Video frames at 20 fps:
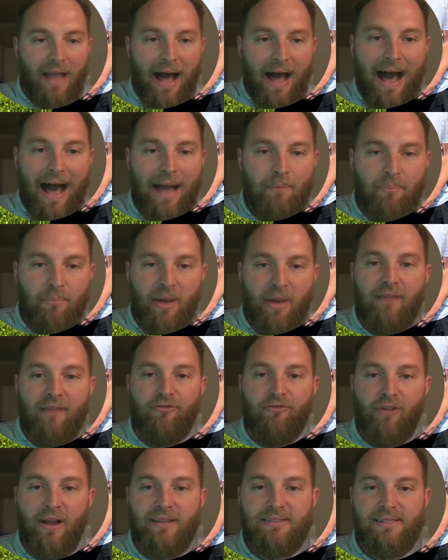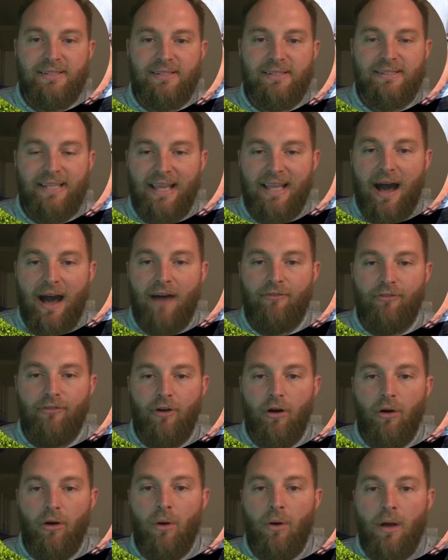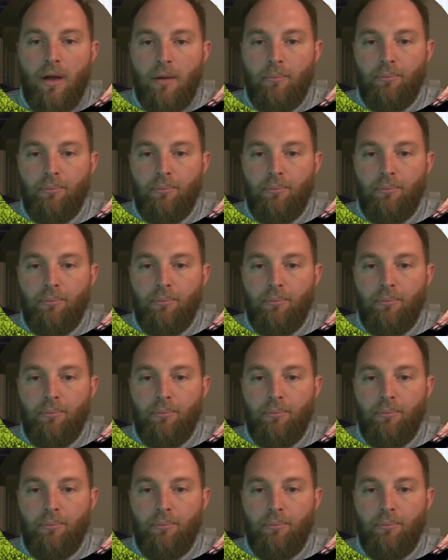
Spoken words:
I bet Francis Tiafo